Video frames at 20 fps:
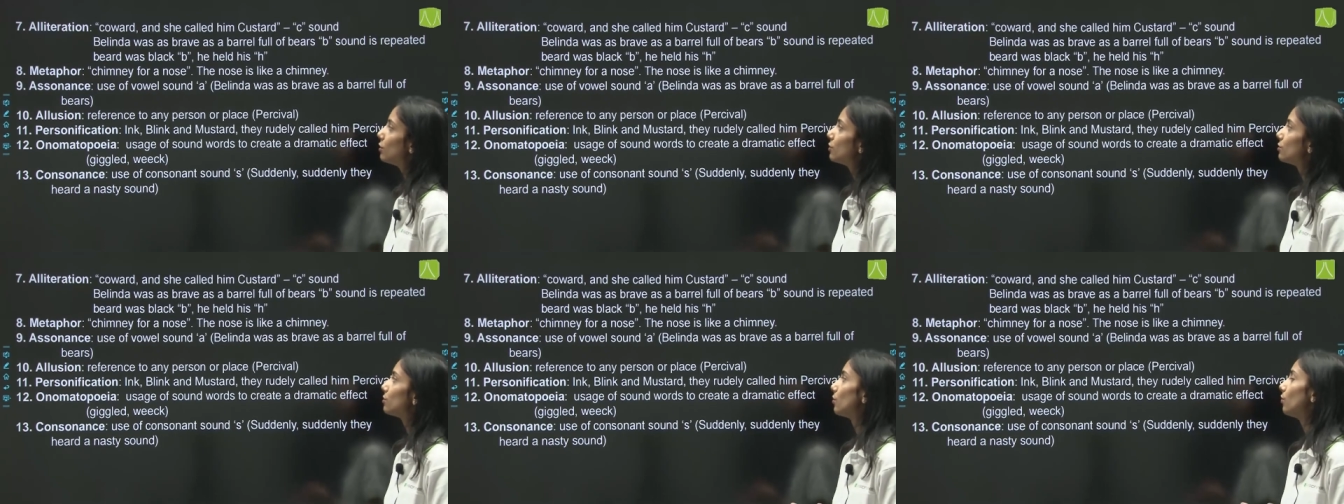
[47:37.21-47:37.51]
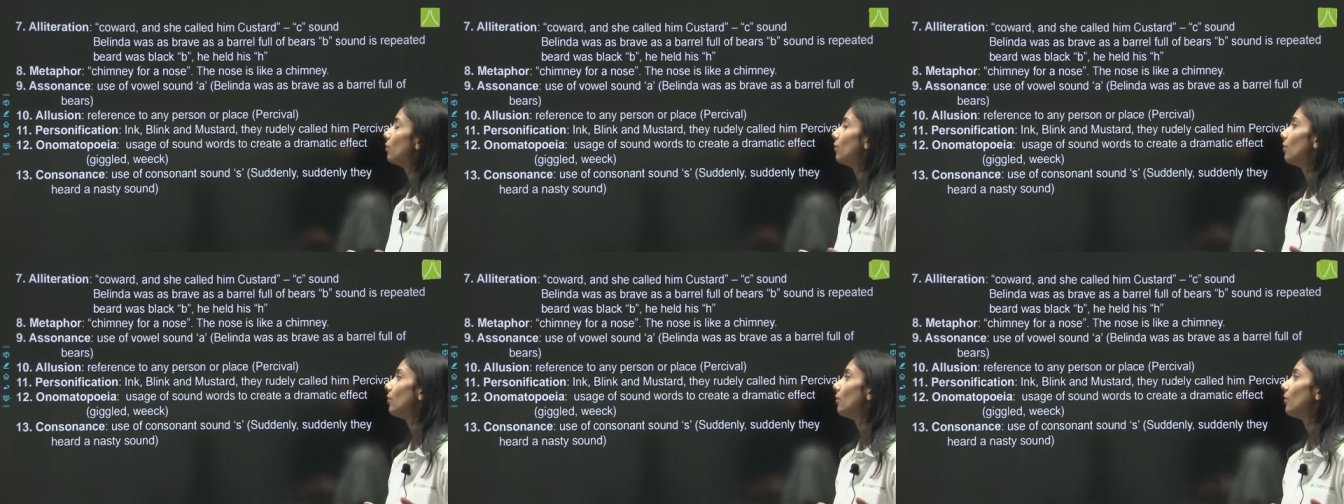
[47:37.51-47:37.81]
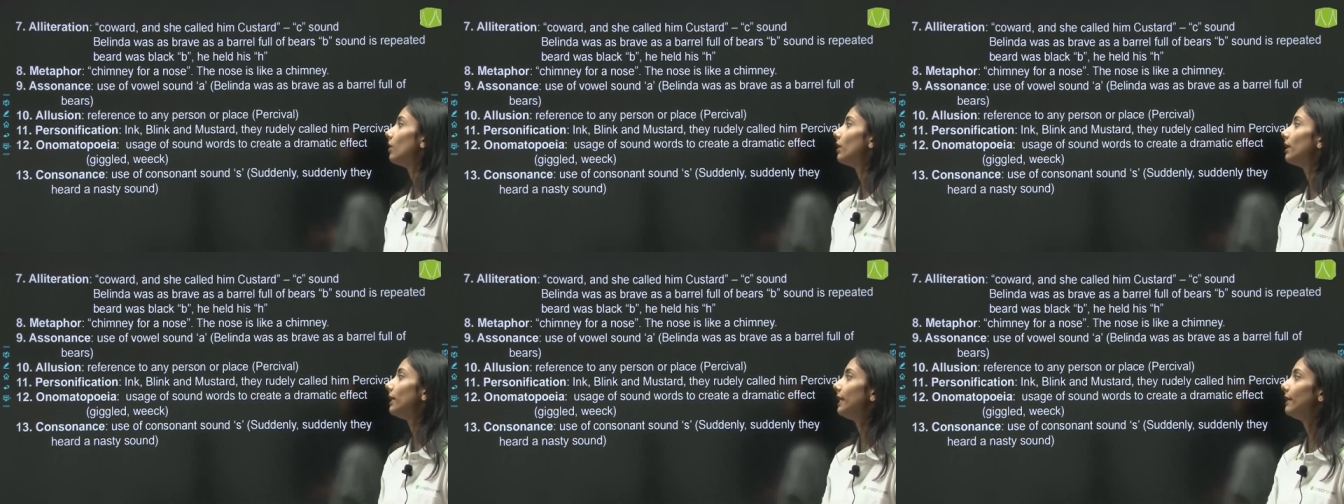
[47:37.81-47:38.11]

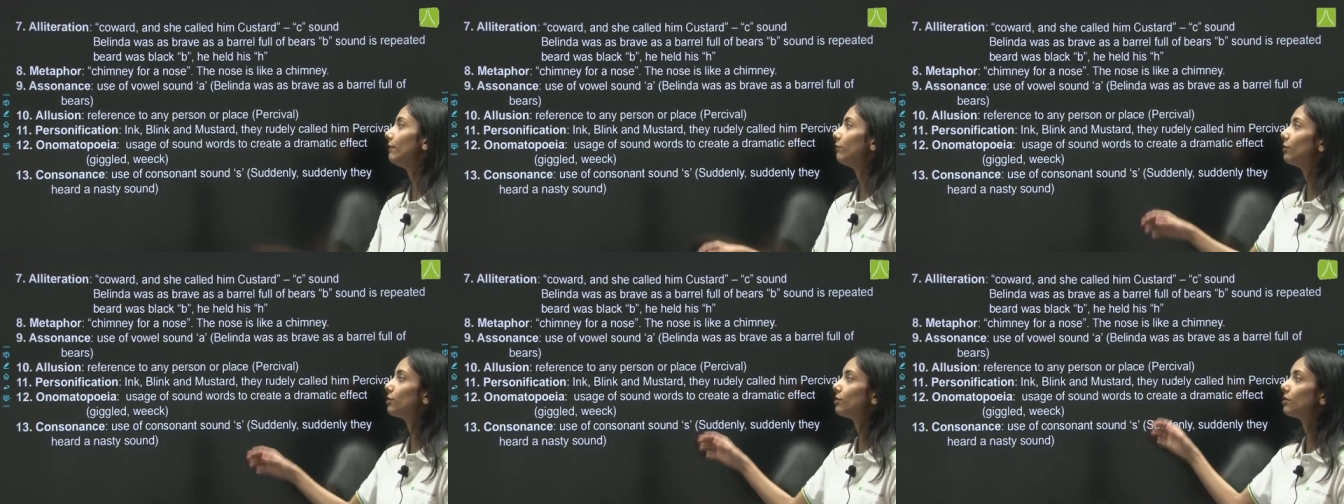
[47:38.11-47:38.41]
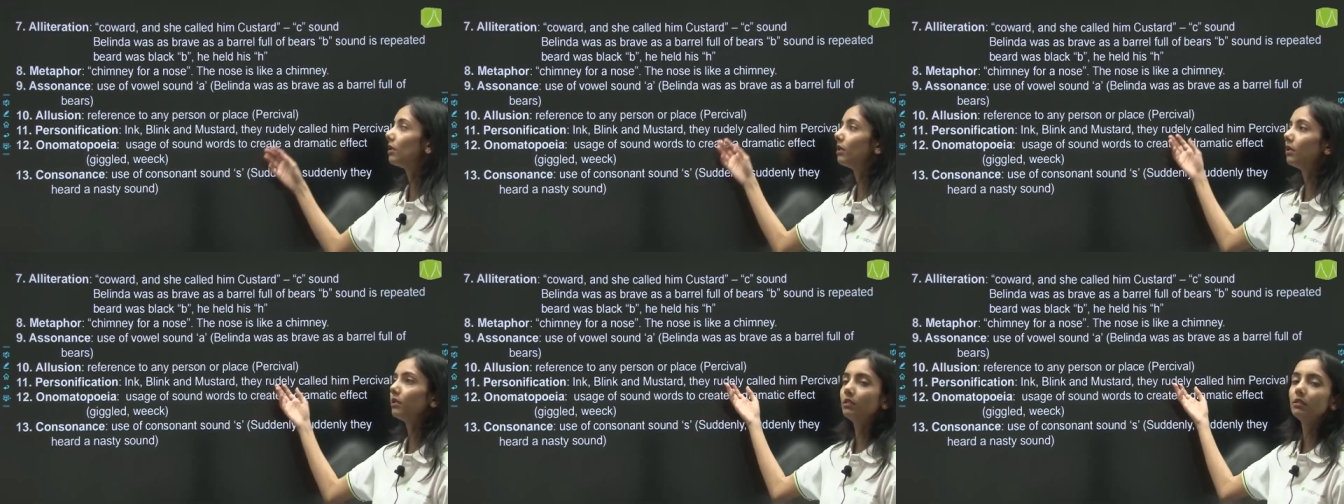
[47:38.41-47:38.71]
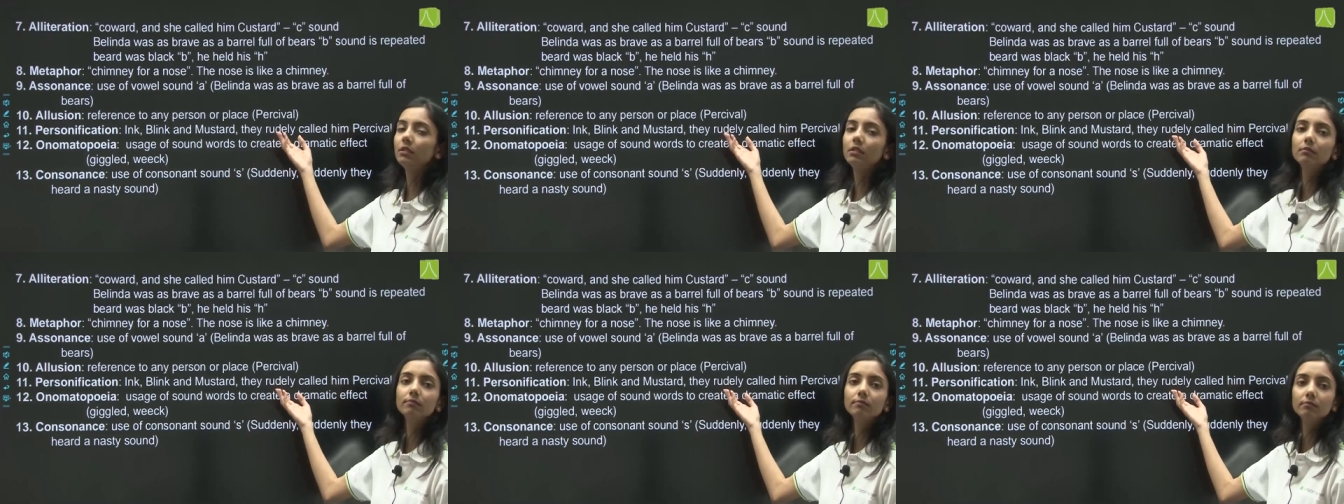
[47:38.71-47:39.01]
So, he was uh,
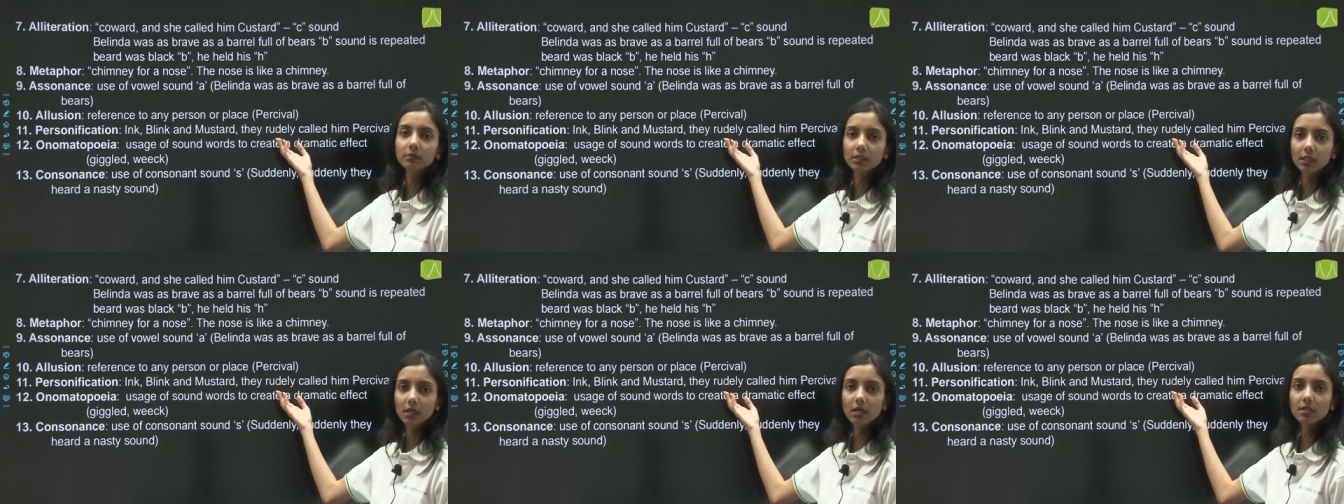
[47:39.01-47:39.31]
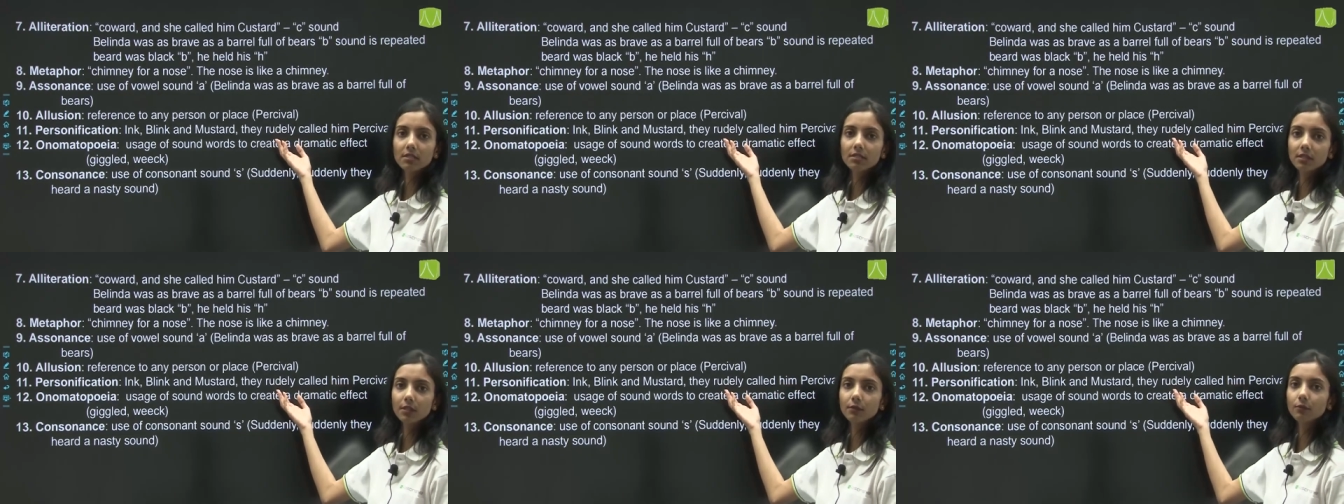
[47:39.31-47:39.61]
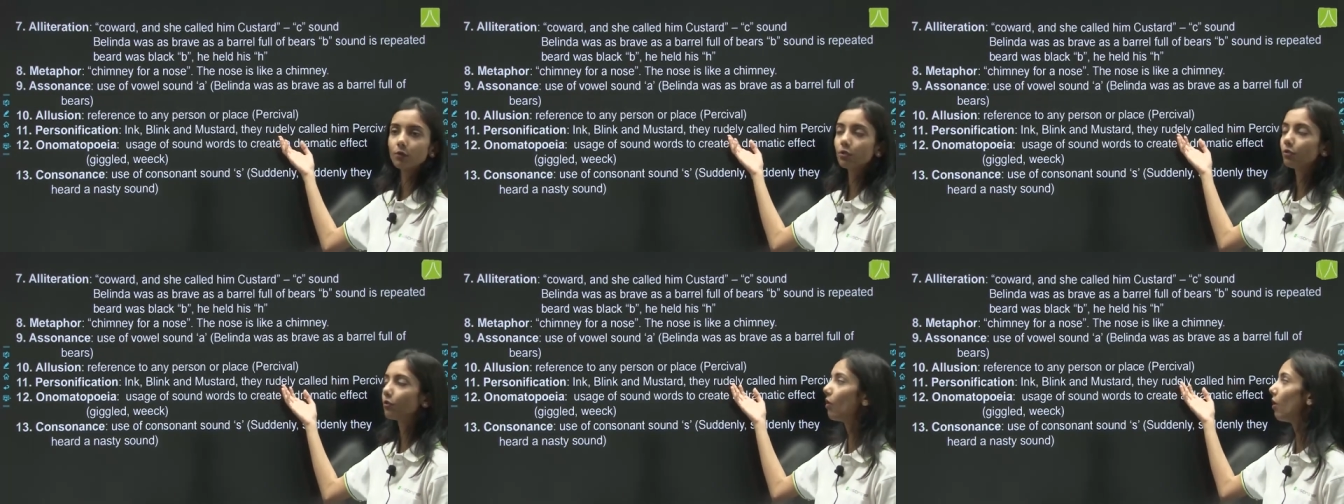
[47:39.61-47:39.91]
Custard
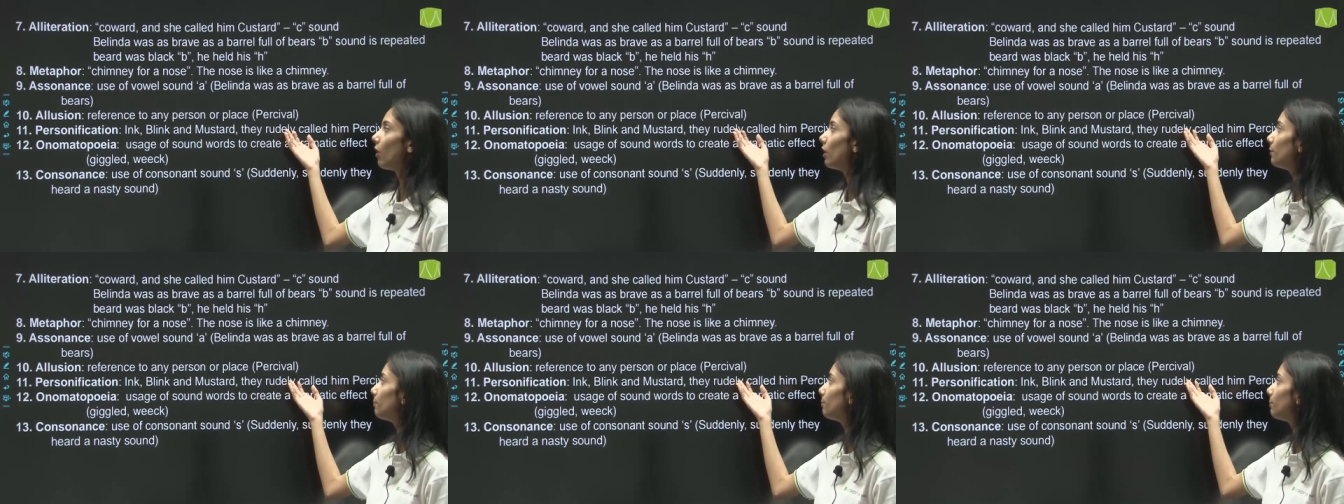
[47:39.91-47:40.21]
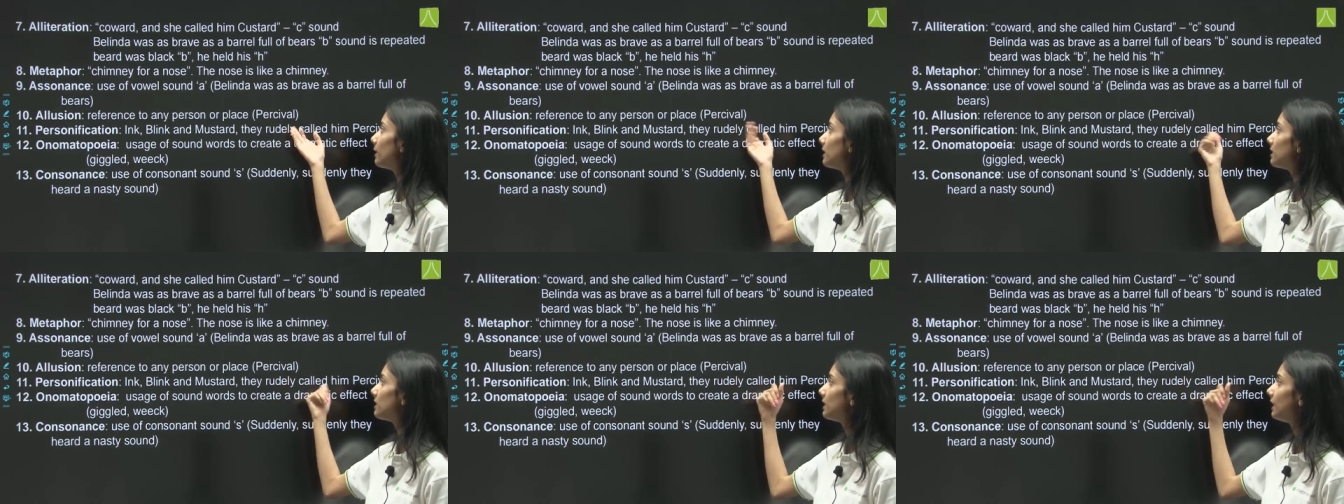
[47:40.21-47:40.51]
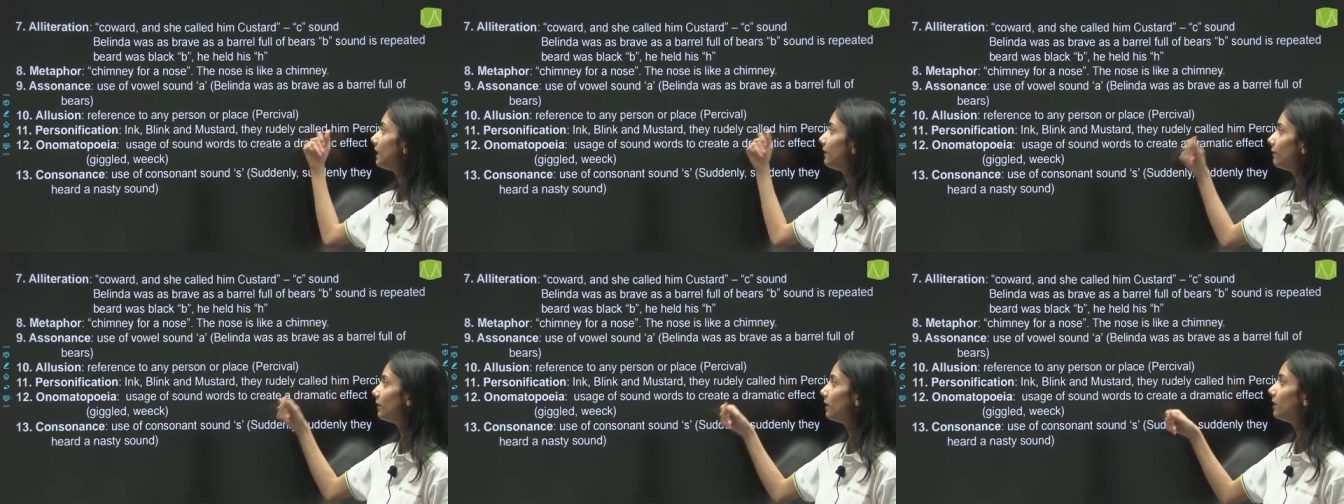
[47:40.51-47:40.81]
was called
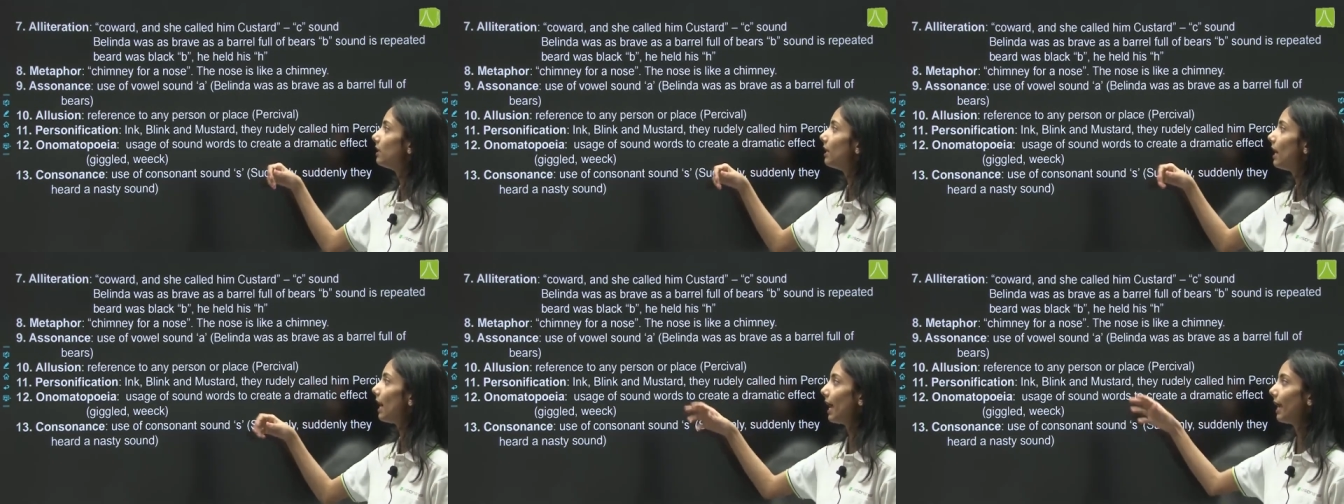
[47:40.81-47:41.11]
Perceval,